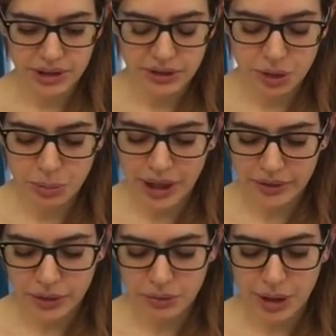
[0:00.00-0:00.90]
It's
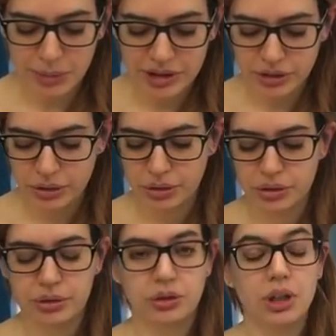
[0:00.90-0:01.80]
about a rabbit and a
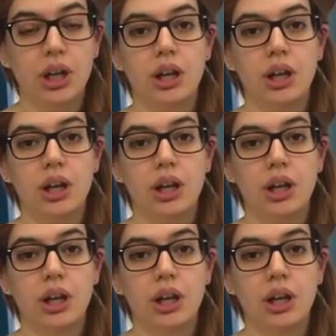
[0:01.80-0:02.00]
turtle